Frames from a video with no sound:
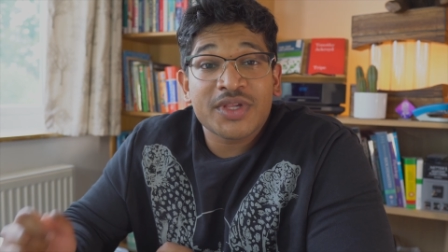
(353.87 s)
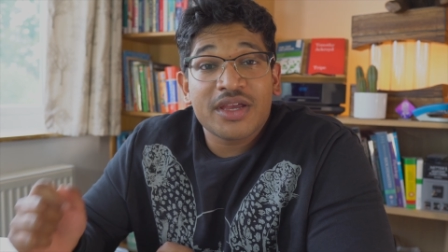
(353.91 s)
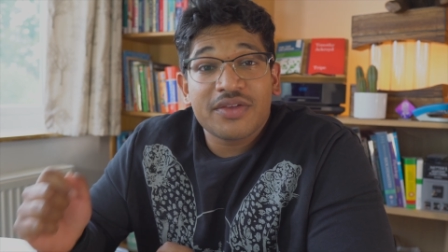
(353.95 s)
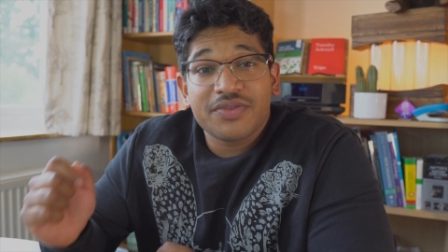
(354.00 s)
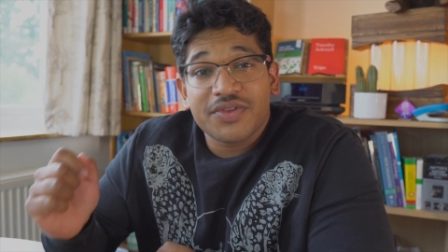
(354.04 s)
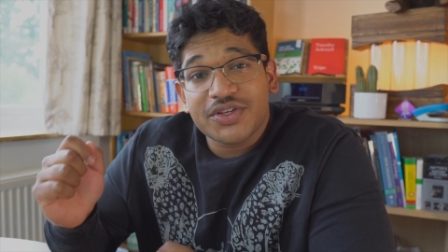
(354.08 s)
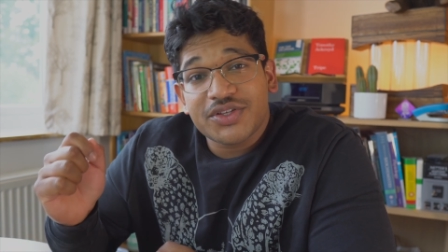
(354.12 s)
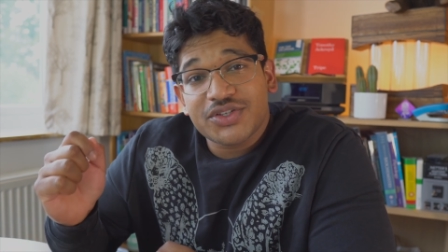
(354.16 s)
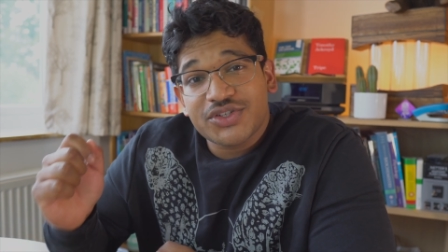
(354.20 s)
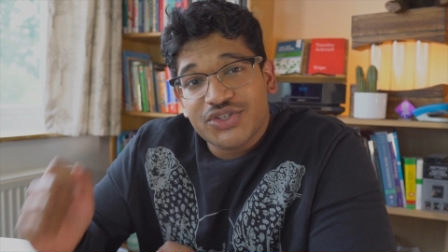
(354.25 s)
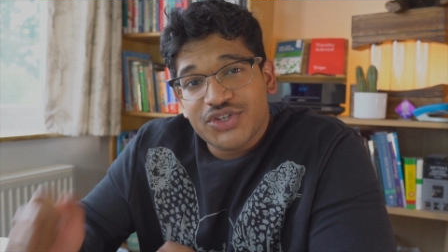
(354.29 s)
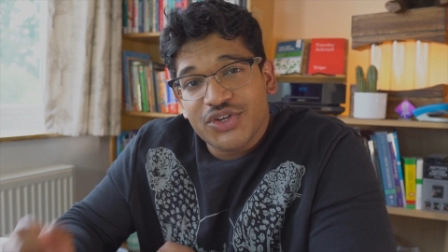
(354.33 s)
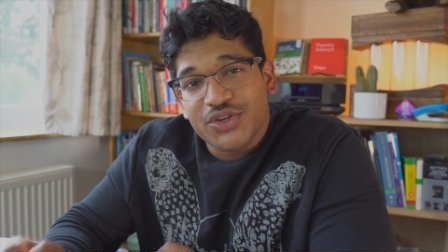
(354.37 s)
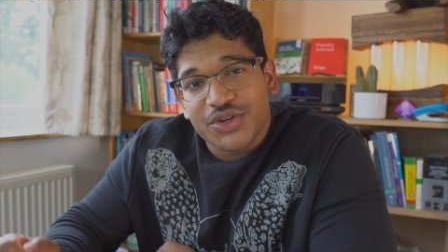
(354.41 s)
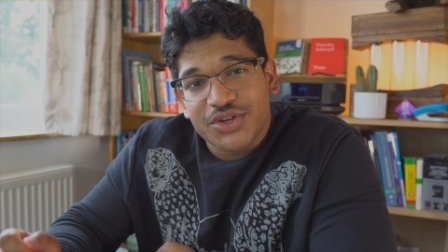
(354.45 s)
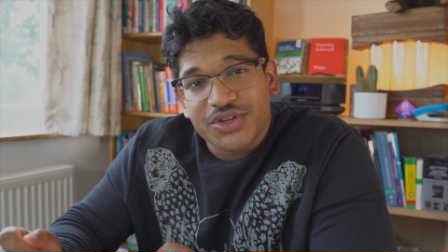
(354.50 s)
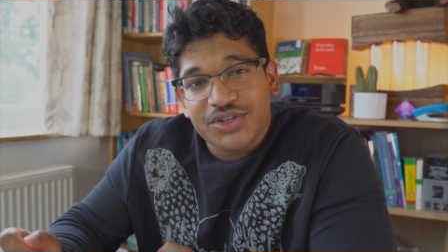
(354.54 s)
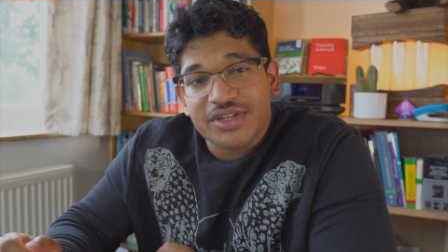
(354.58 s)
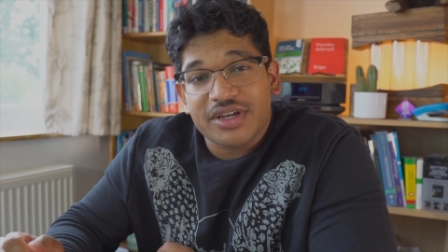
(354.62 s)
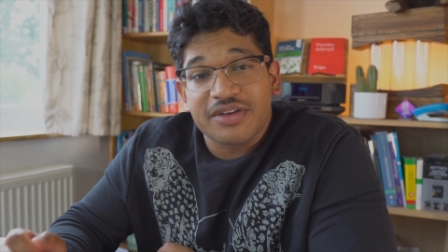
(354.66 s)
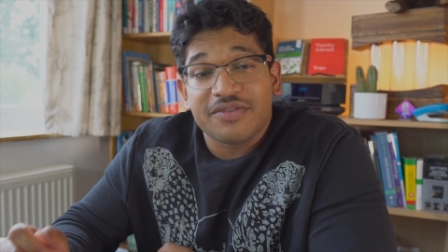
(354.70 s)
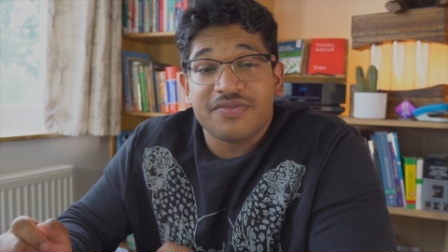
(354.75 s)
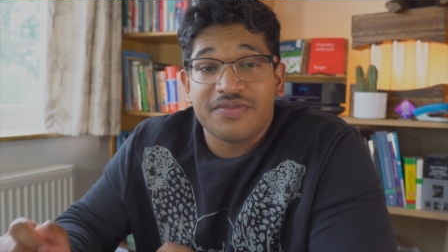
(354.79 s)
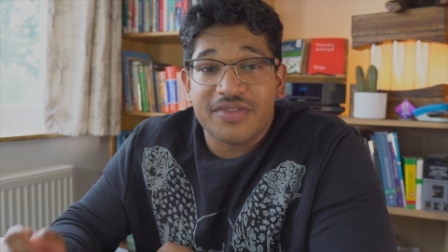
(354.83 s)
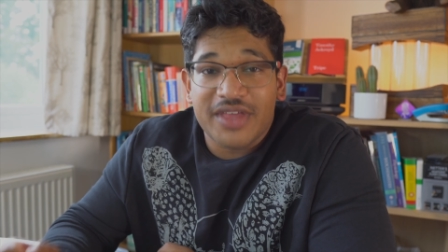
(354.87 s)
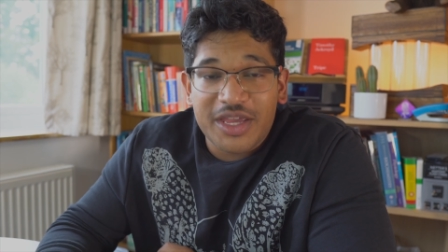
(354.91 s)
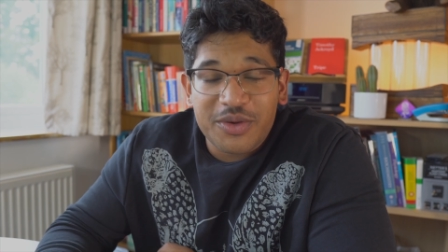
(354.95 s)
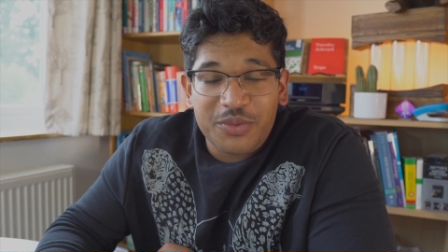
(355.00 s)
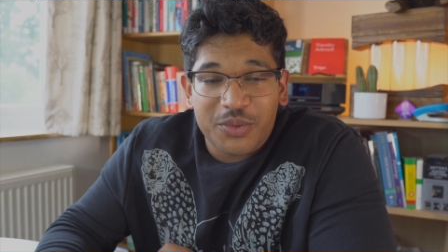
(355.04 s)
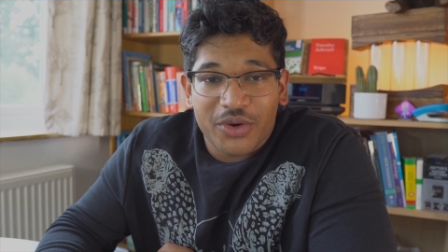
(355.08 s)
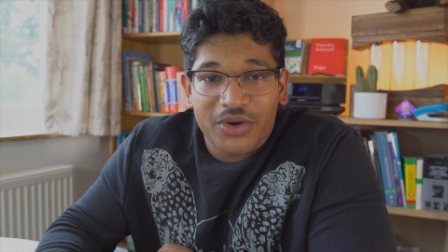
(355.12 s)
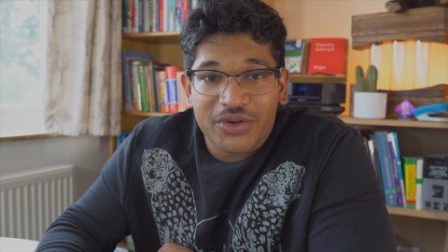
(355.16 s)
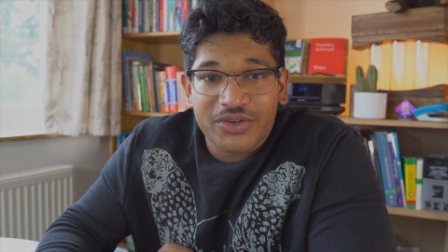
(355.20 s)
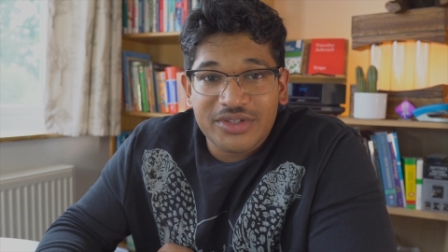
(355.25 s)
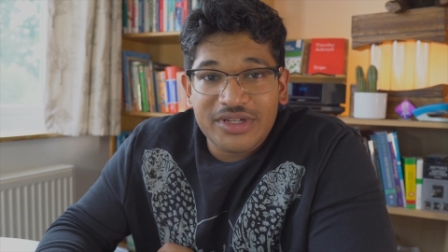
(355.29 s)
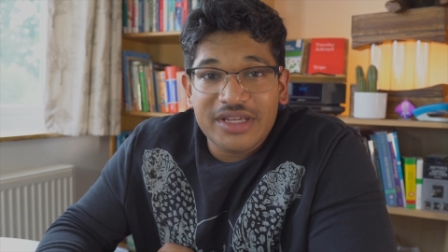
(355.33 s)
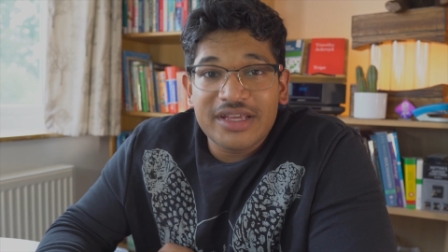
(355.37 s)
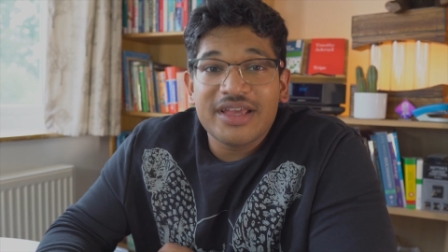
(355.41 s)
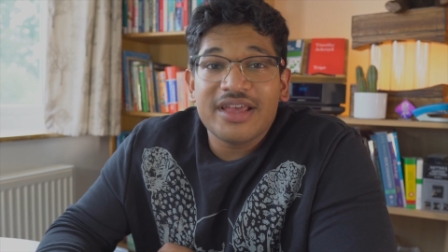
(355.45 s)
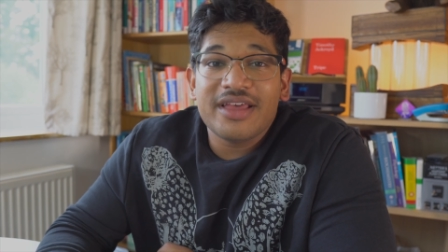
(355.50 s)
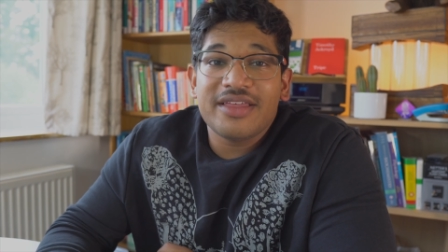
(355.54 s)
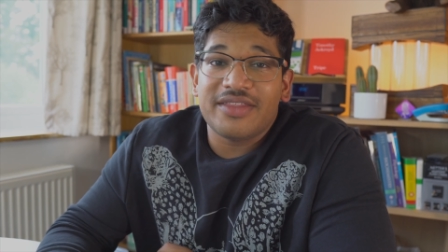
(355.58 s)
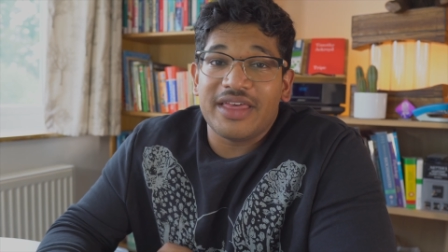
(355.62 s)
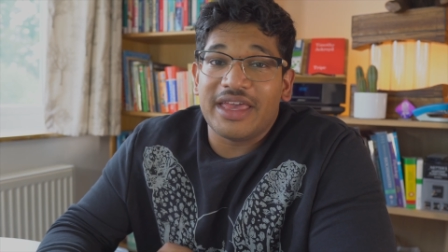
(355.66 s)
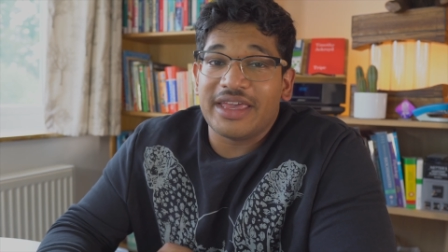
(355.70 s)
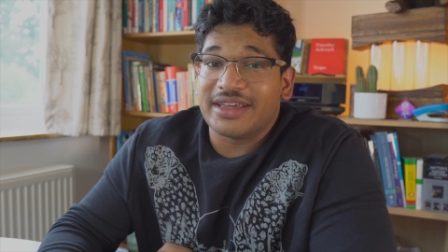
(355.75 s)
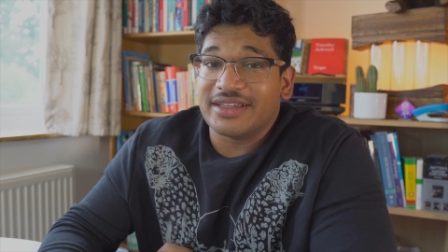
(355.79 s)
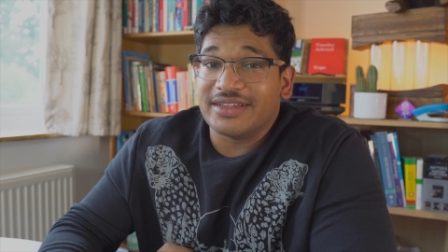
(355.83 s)
This student, if they want,
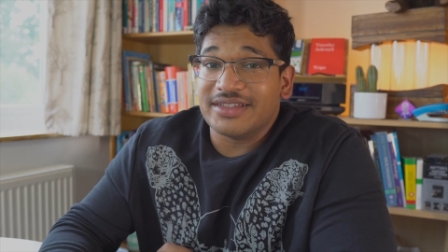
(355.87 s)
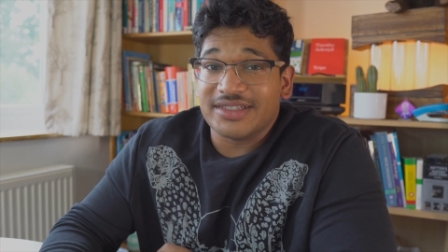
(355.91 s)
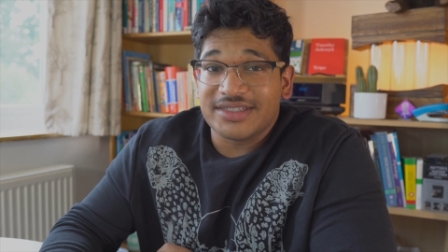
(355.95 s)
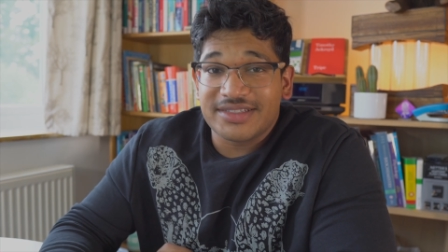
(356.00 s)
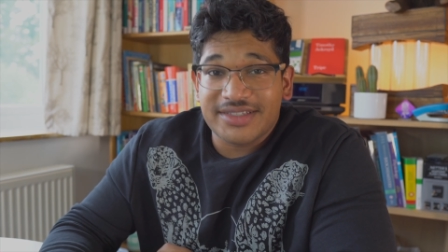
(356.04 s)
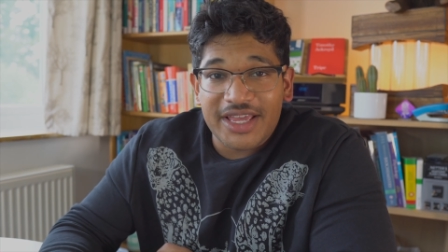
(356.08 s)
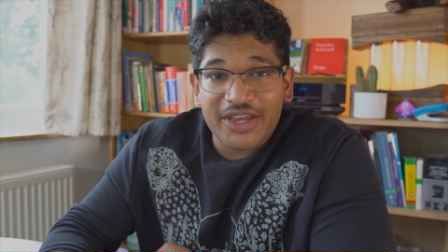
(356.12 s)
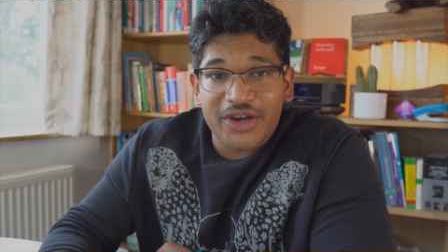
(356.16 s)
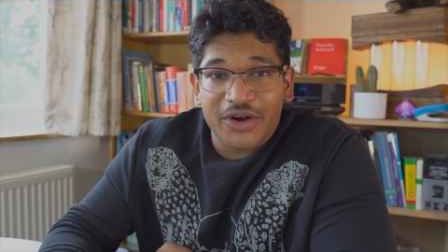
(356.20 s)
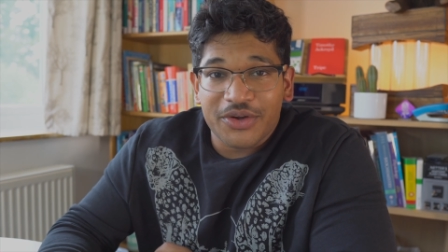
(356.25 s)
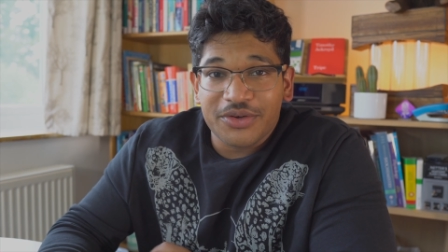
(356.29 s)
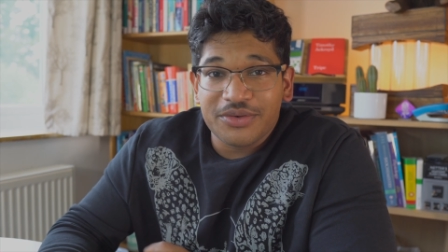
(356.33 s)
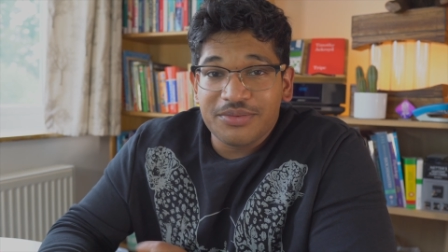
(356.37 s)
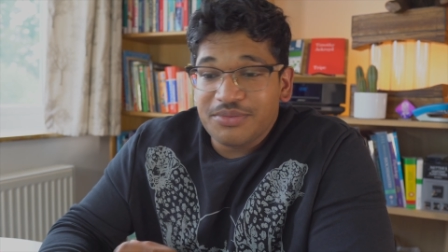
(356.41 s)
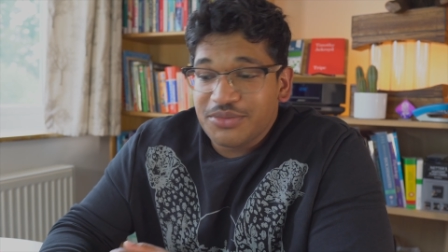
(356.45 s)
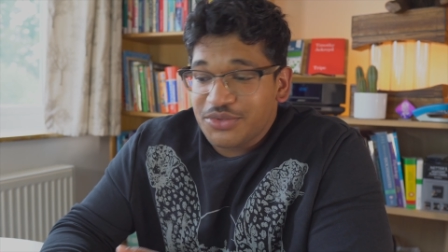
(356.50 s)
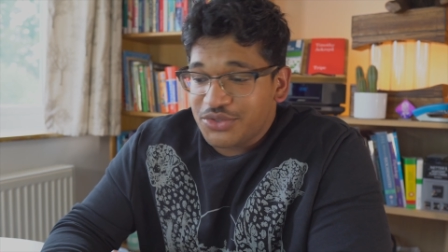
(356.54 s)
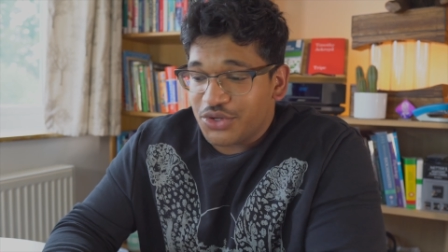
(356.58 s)
they can stay on,